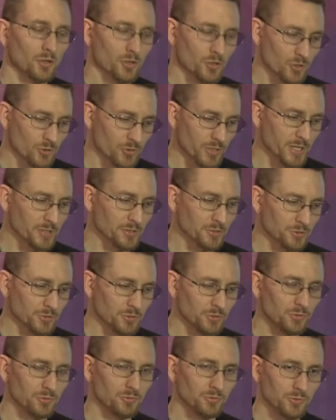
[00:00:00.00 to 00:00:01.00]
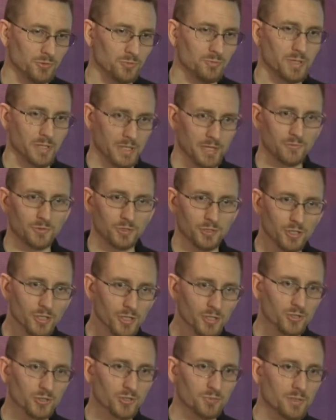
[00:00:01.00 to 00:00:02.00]
Correct. So you might have to
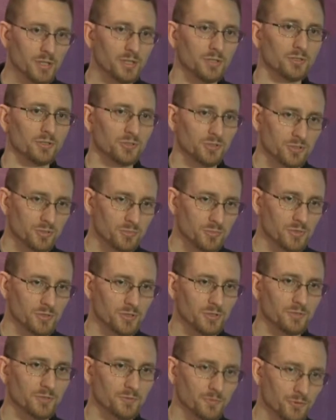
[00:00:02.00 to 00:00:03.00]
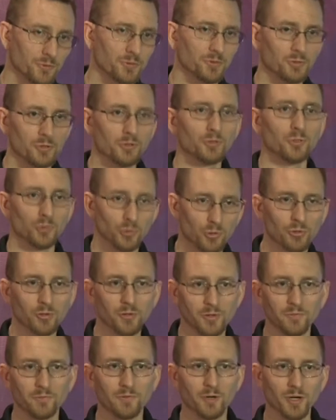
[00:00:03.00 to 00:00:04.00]
customize some of this for
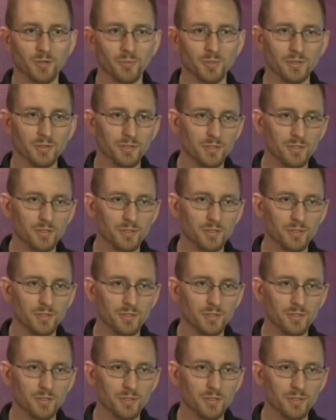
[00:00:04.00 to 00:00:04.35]
your environment.